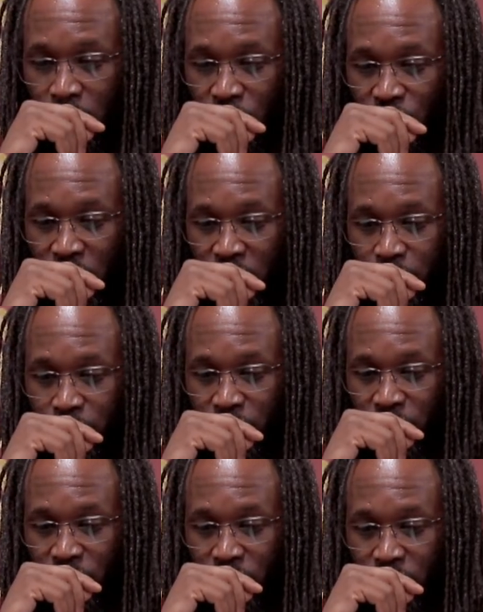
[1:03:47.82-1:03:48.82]

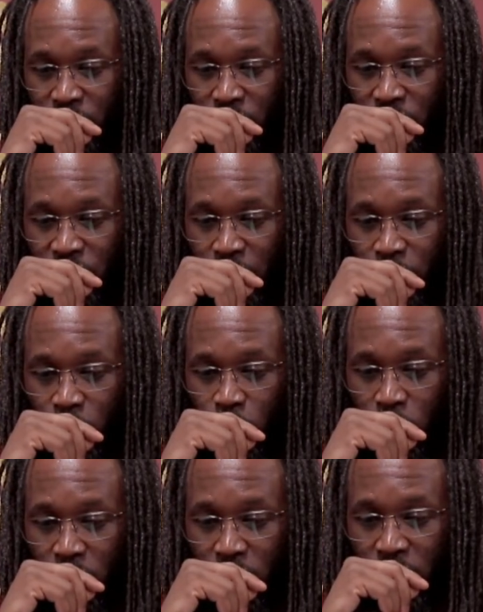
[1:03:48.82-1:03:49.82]
James chapter
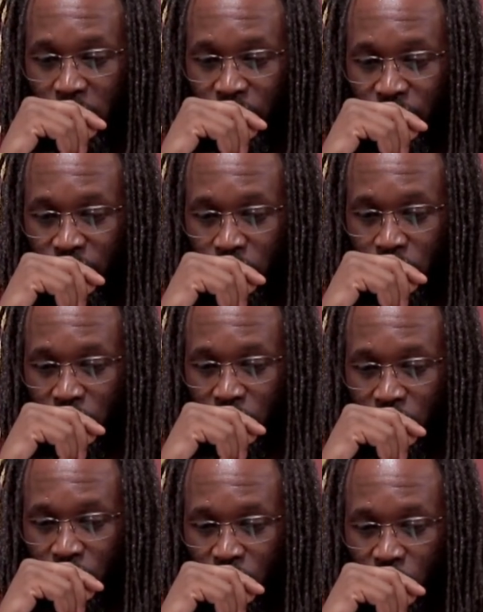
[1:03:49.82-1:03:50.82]
1 and
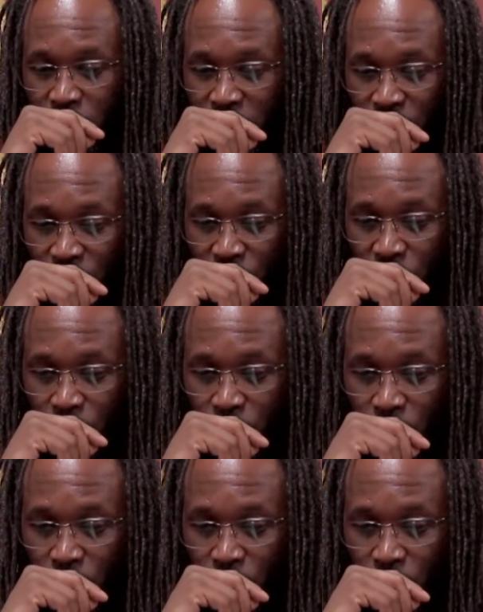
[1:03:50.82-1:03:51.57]
verse 22.